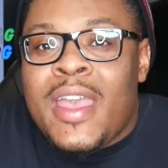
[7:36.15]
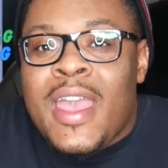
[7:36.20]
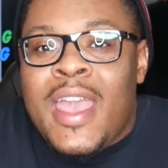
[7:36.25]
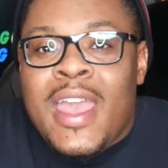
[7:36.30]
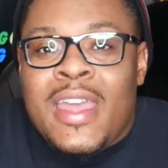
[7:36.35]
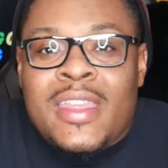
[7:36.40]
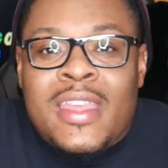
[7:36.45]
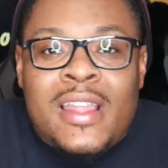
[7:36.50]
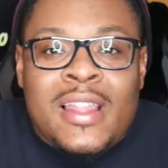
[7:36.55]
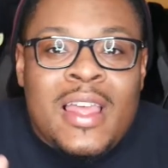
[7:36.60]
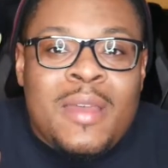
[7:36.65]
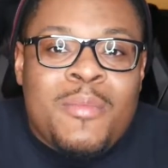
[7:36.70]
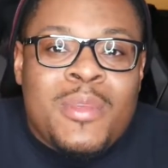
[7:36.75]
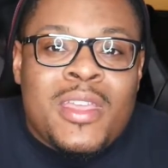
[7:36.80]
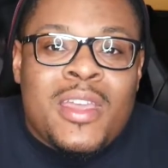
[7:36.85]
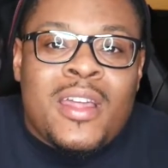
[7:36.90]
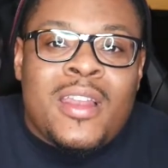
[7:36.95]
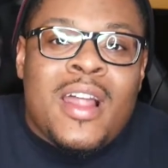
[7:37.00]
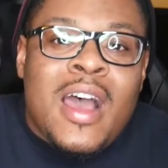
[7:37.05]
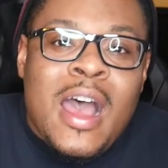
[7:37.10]
And they let
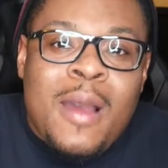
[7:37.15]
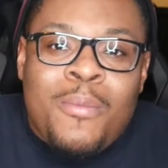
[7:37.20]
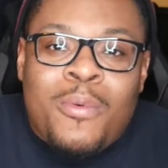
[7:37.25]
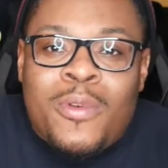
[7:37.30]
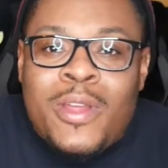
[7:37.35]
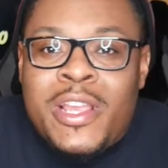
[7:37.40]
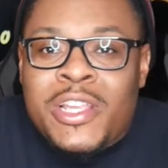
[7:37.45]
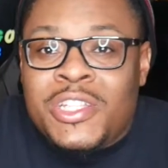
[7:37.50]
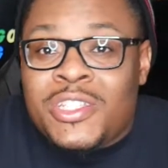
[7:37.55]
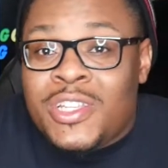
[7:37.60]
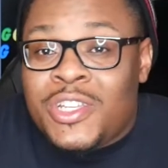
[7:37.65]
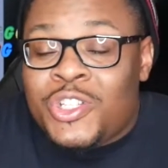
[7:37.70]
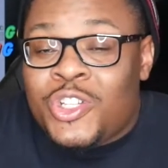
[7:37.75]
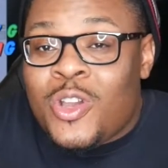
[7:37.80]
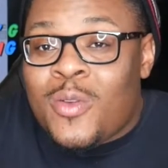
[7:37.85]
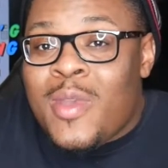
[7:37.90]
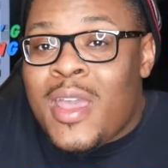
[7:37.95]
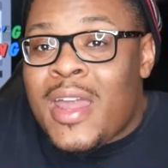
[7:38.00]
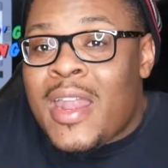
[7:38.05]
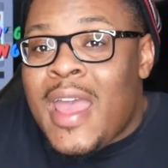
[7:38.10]
me on the operation. They
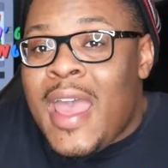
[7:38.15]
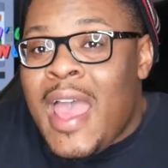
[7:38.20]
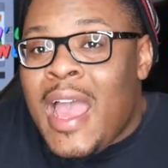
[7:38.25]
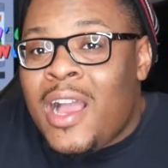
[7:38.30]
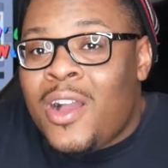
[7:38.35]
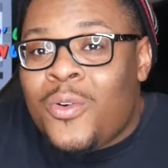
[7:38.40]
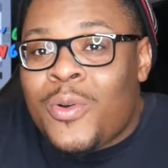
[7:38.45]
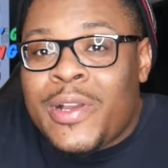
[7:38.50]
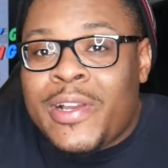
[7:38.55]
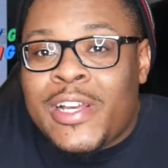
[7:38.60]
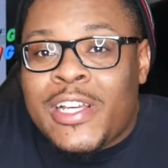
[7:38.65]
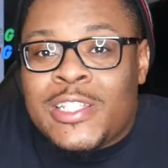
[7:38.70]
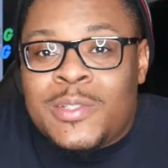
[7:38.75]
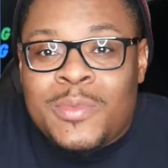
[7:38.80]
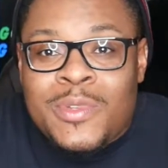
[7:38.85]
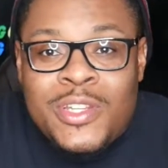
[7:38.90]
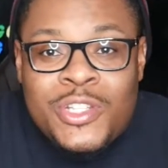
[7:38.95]
showed me how to haggle with customers.